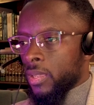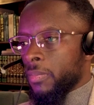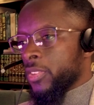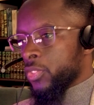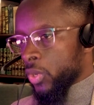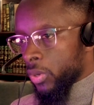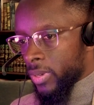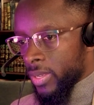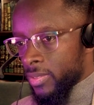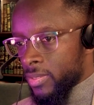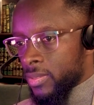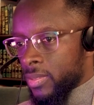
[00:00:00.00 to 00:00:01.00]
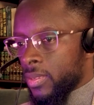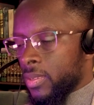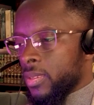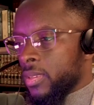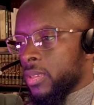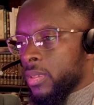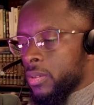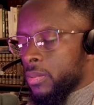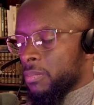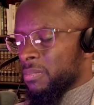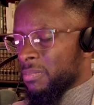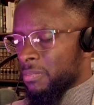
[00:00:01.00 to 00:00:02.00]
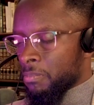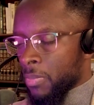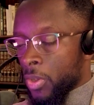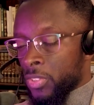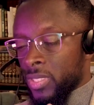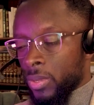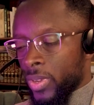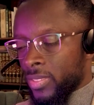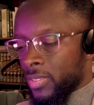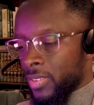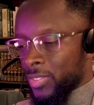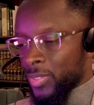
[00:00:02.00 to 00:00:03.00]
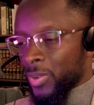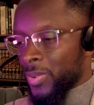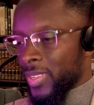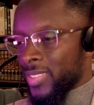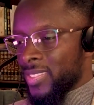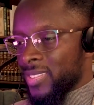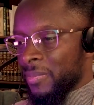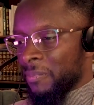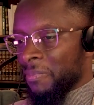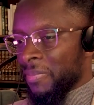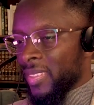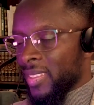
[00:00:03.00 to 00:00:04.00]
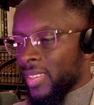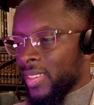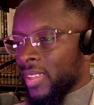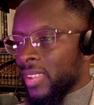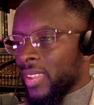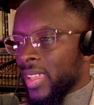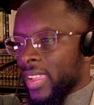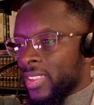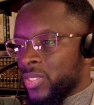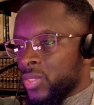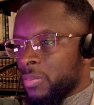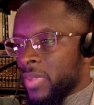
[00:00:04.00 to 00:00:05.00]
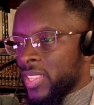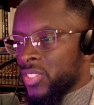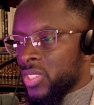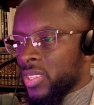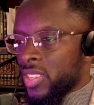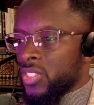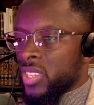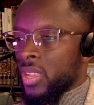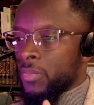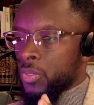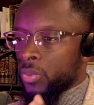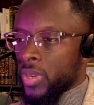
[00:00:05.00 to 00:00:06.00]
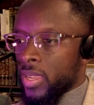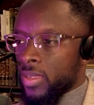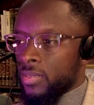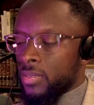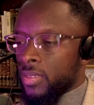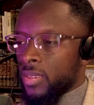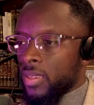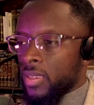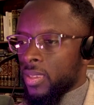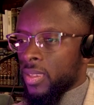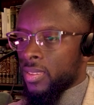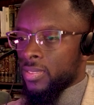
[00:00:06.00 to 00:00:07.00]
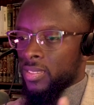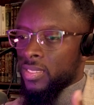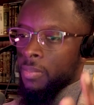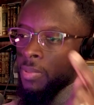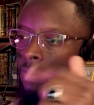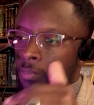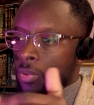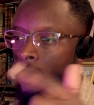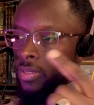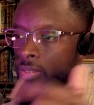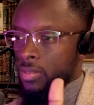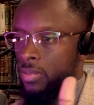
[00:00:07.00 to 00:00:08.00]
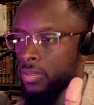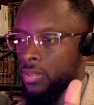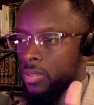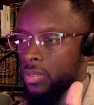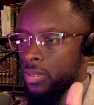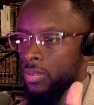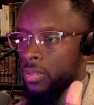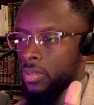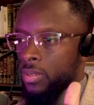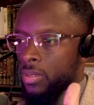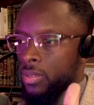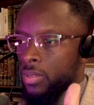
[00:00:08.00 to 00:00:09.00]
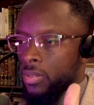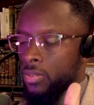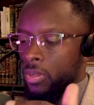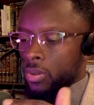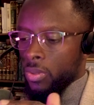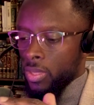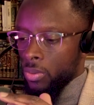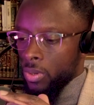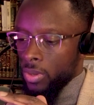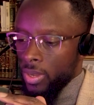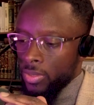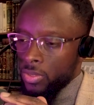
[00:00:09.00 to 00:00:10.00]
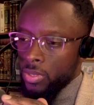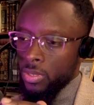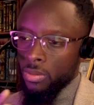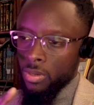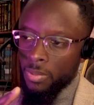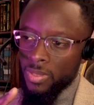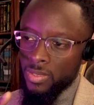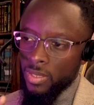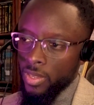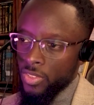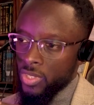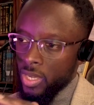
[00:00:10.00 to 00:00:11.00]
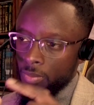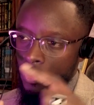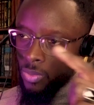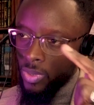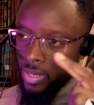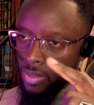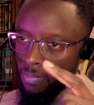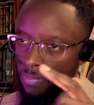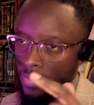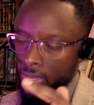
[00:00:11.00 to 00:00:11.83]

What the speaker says: Some historians, mostly Western historians, like to mention Hisham's reign as the tipping point. So they were going into Europe until Hisham's reign,